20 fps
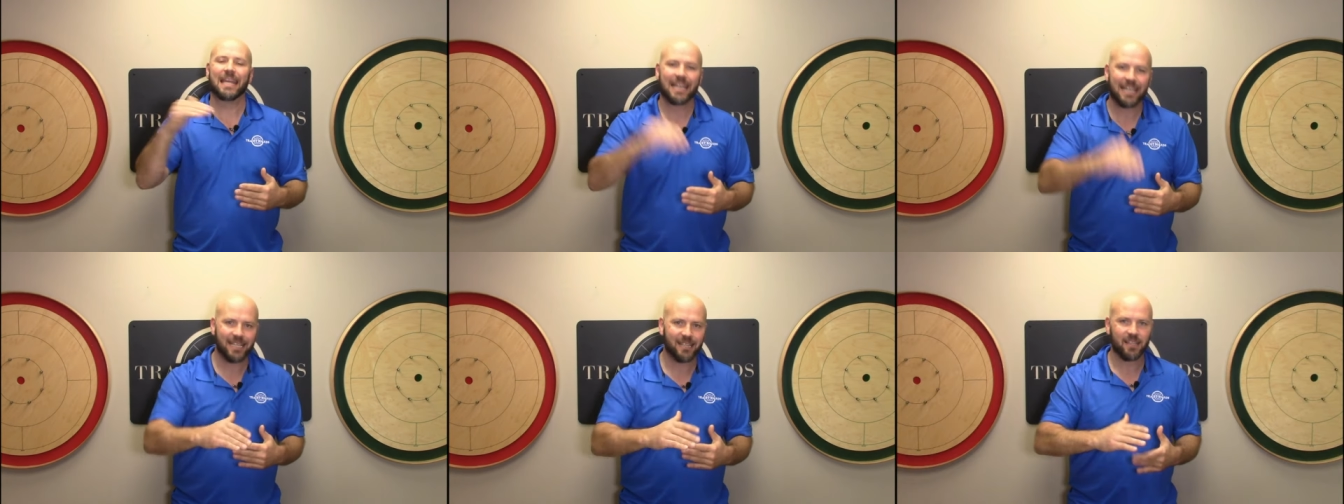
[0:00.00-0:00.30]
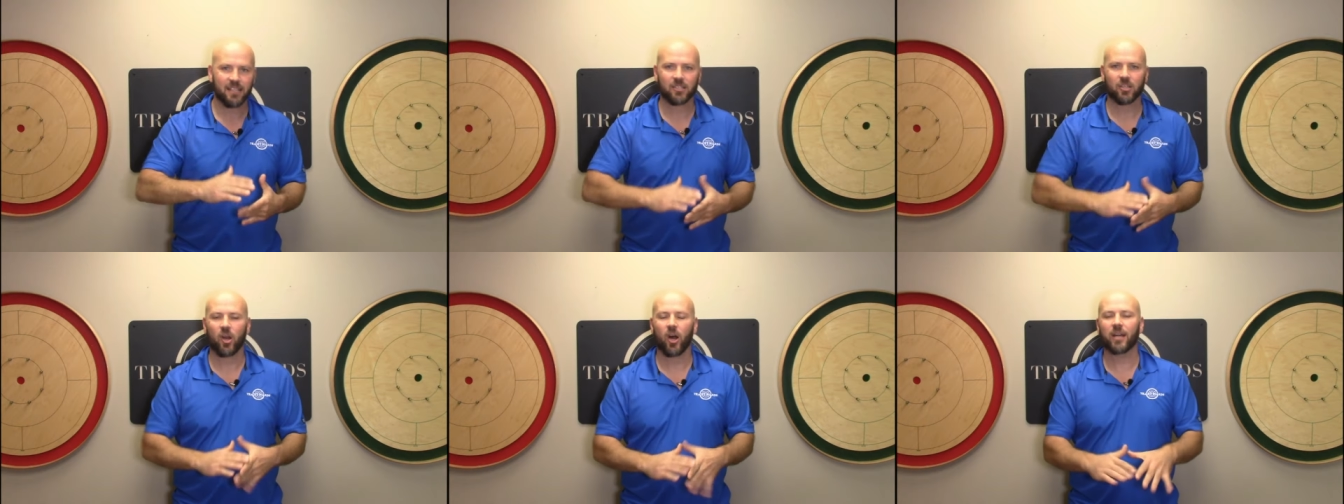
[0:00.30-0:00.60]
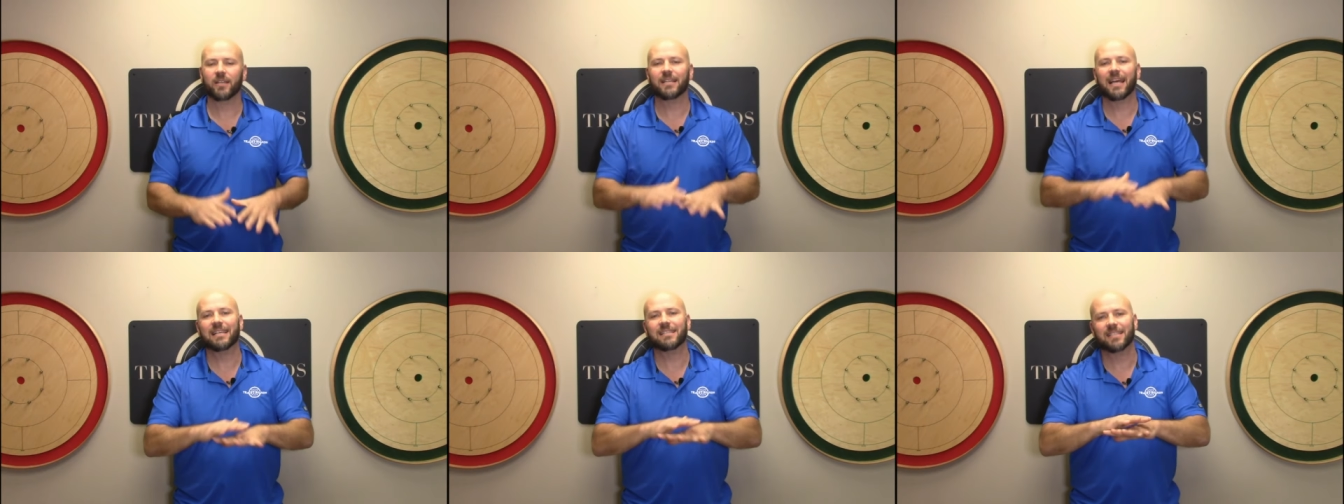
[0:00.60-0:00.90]
into this
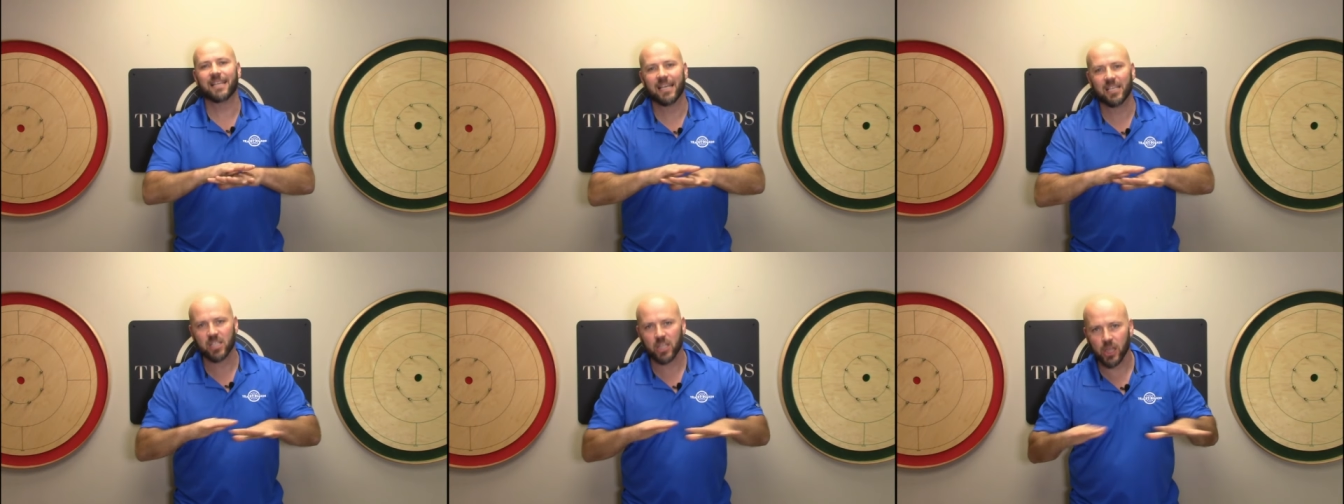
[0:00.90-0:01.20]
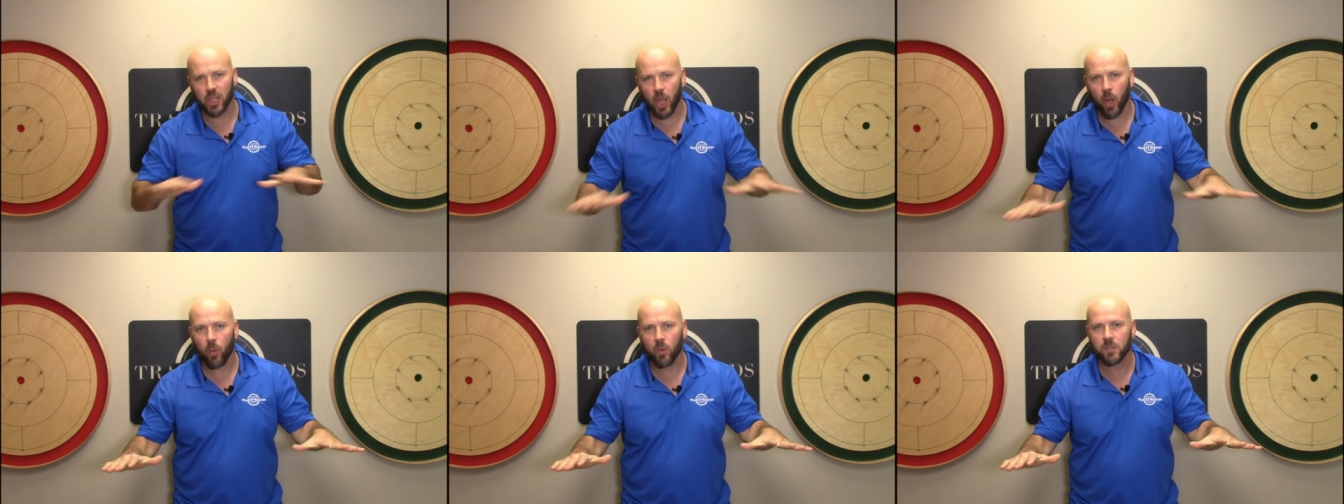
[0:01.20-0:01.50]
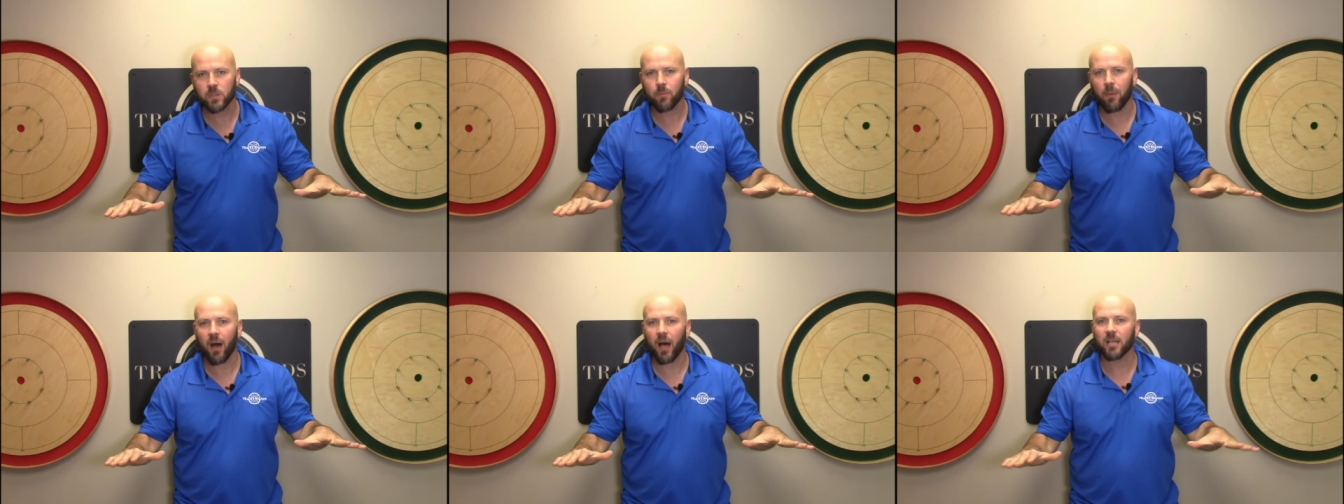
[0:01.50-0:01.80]
contest as low
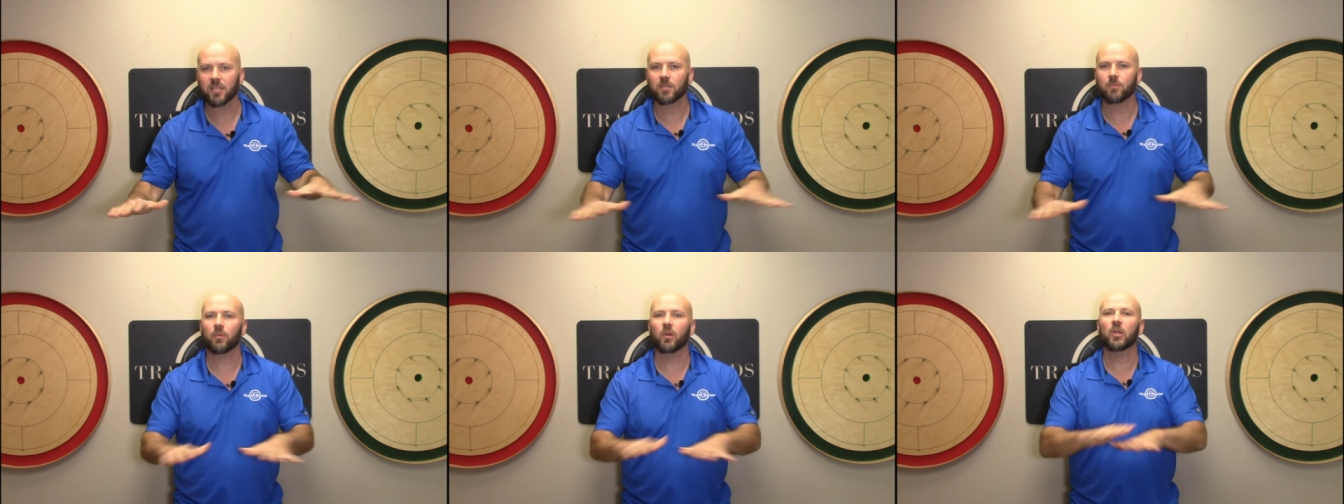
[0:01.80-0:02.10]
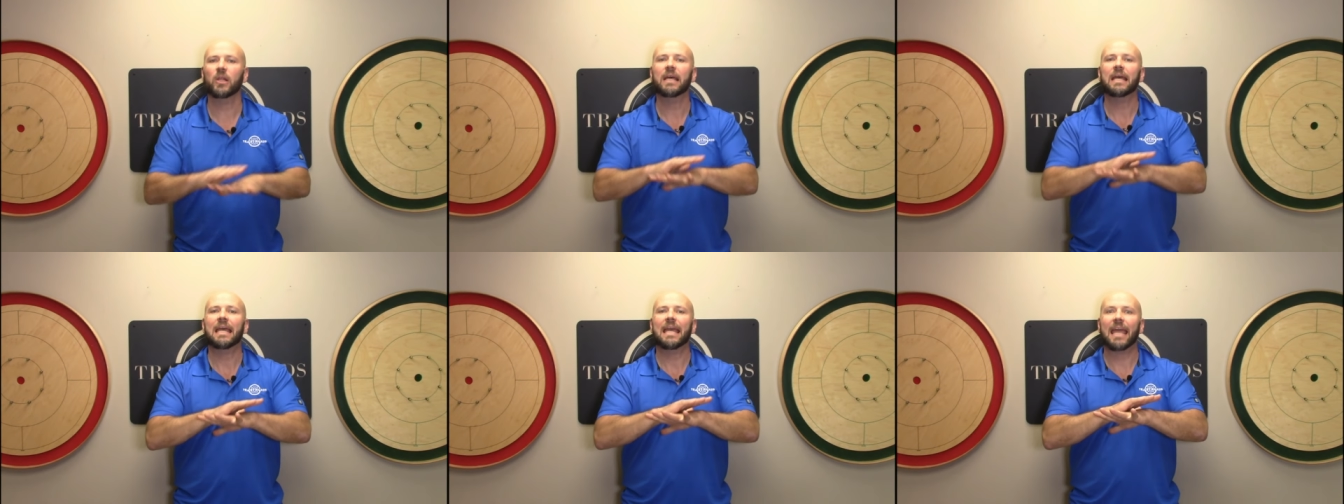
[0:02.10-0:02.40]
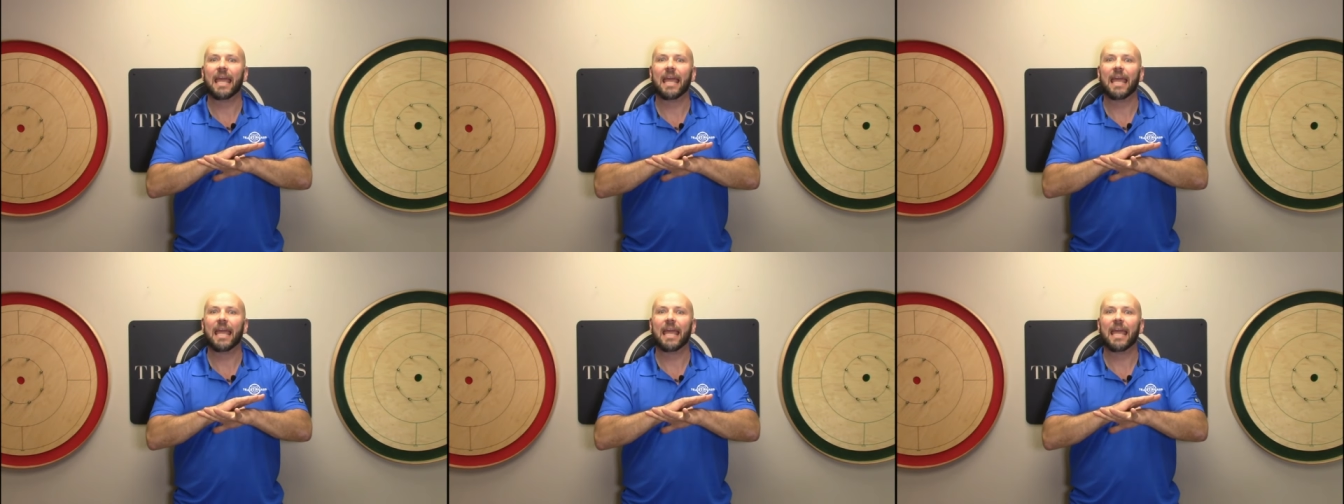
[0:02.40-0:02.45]
as possible